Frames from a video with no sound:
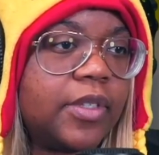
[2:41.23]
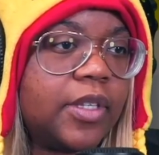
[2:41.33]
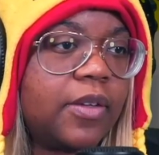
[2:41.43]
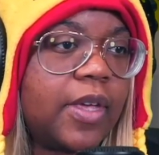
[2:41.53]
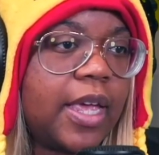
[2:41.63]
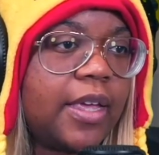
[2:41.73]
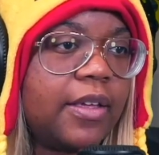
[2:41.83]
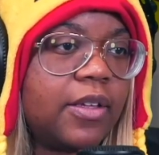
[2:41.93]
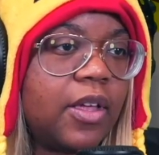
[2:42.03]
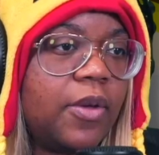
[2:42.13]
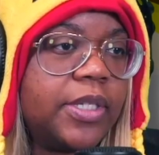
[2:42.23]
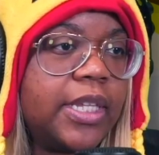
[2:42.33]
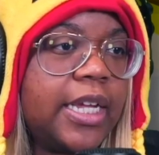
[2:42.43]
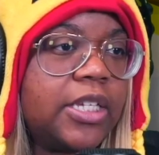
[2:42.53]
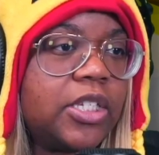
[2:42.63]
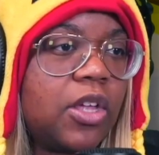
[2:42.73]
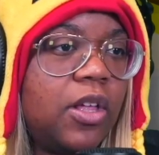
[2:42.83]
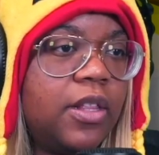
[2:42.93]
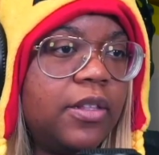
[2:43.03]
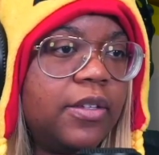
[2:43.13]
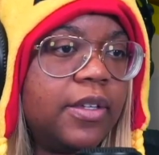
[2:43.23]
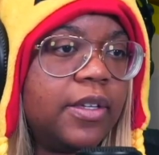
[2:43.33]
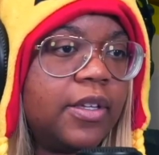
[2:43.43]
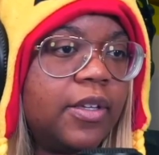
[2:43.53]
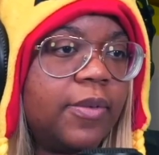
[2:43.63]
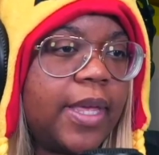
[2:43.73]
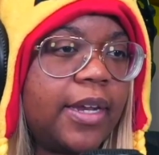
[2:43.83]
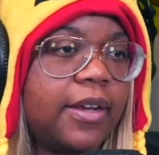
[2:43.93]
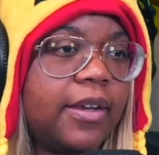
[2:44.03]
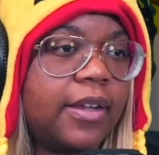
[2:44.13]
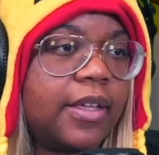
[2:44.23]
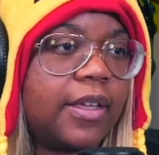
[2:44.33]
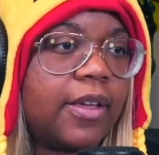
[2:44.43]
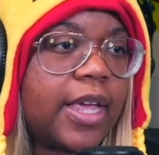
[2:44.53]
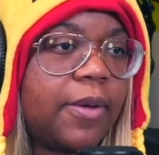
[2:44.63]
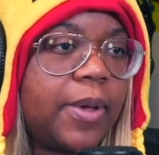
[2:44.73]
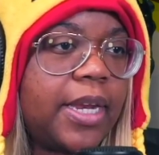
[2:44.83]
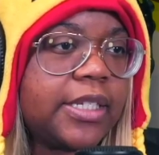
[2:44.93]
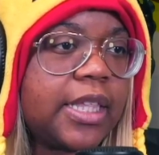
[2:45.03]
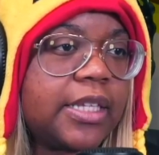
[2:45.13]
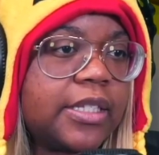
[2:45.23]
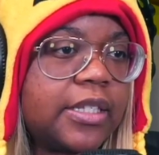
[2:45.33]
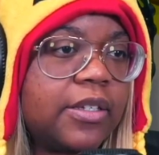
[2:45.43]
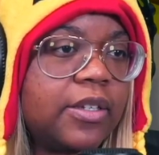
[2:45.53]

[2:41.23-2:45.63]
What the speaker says: Okay. Oh, is it like a skull? Wait. Okay, what is this?